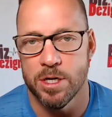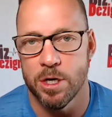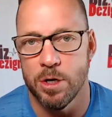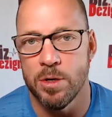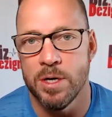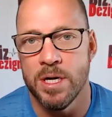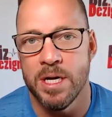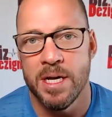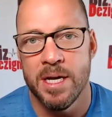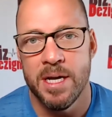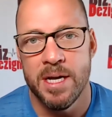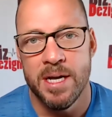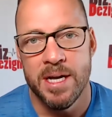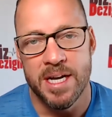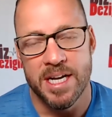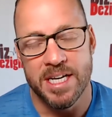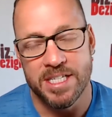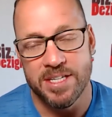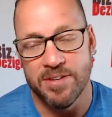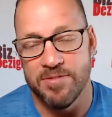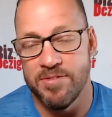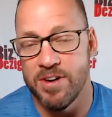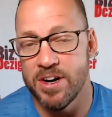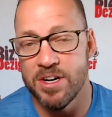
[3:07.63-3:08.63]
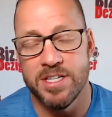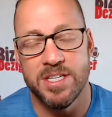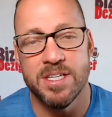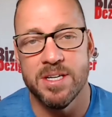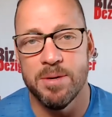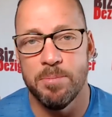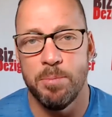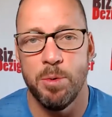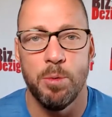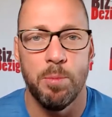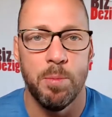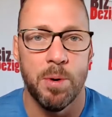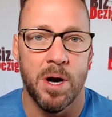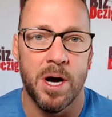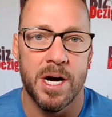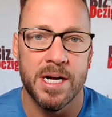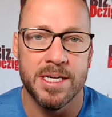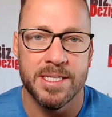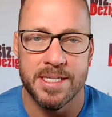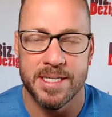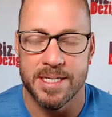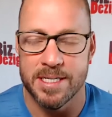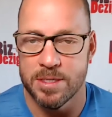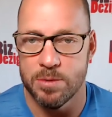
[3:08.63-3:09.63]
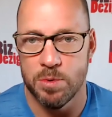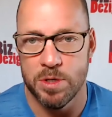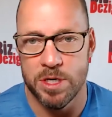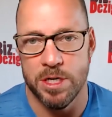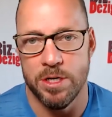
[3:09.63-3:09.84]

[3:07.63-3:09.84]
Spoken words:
So it's a very simple process.